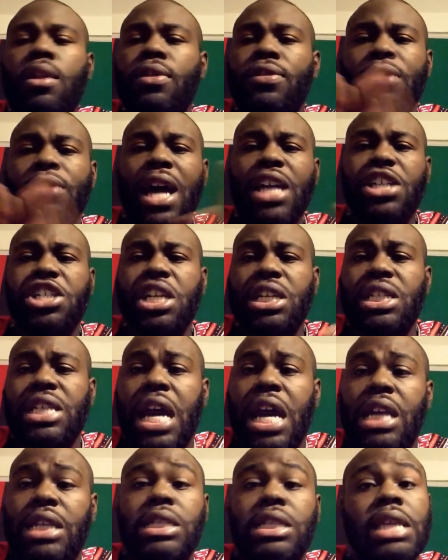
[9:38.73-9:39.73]
That shit's
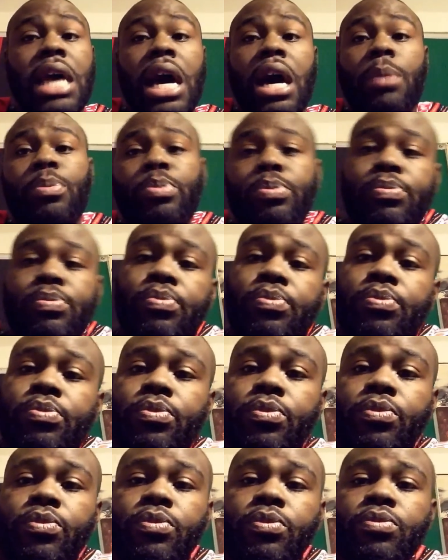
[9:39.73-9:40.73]
got to stop.
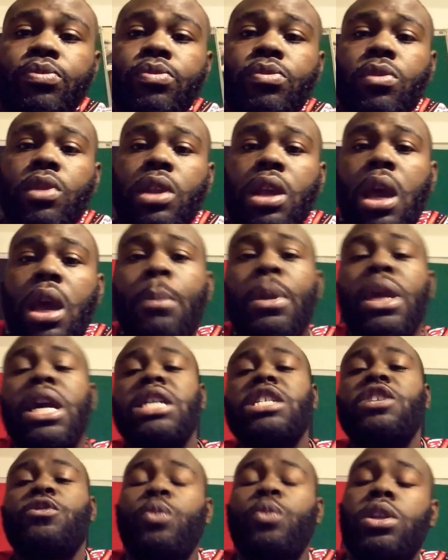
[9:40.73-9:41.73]

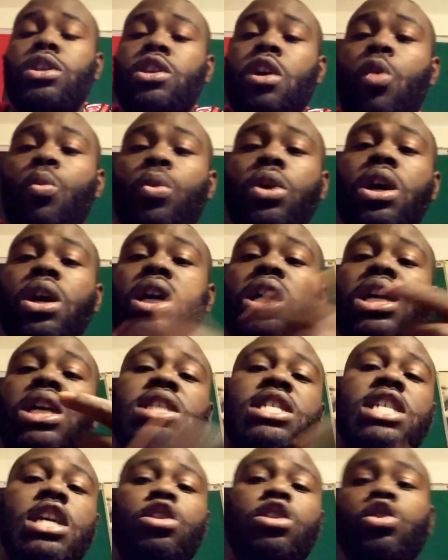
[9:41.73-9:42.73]
Because if we don't, we're going to
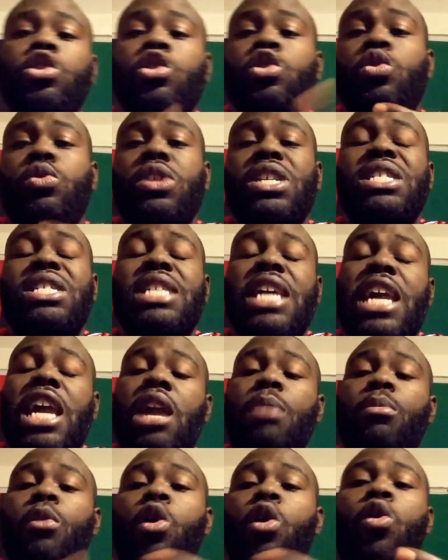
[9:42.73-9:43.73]
continue to do the
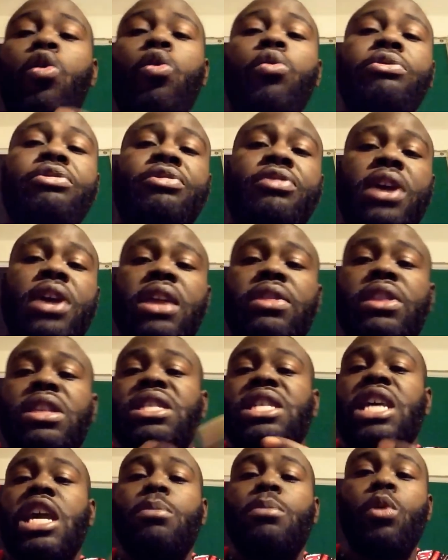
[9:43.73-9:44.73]
same old thing, the
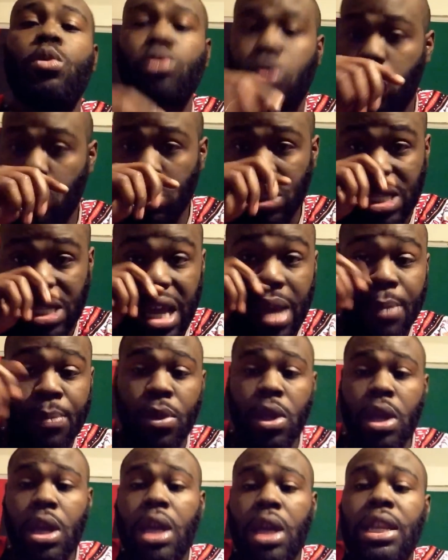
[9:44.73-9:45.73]
same old two-step.
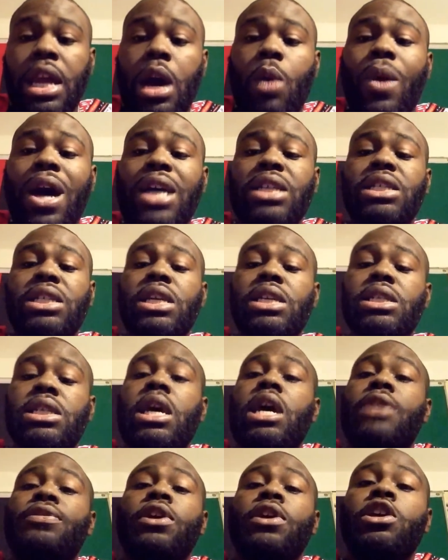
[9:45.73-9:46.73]
Now watch this.
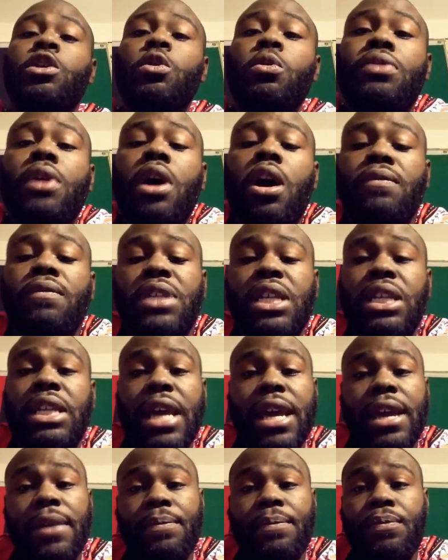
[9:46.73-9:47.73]
The youth of
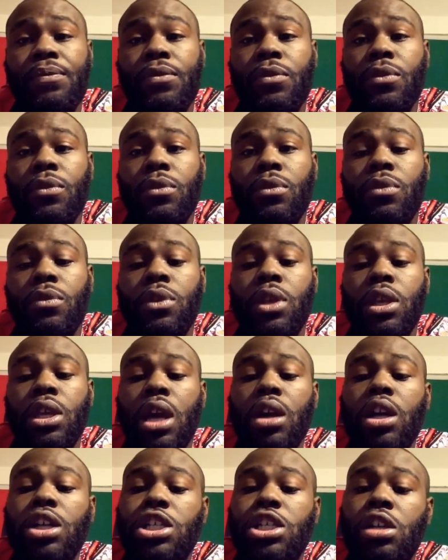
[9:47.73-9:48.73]
today, the
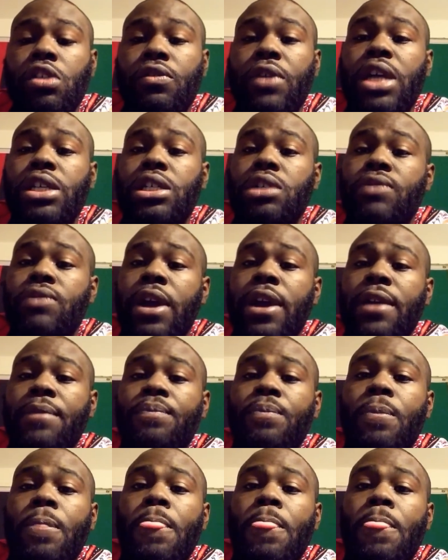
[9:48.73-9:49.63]
younger generation, right?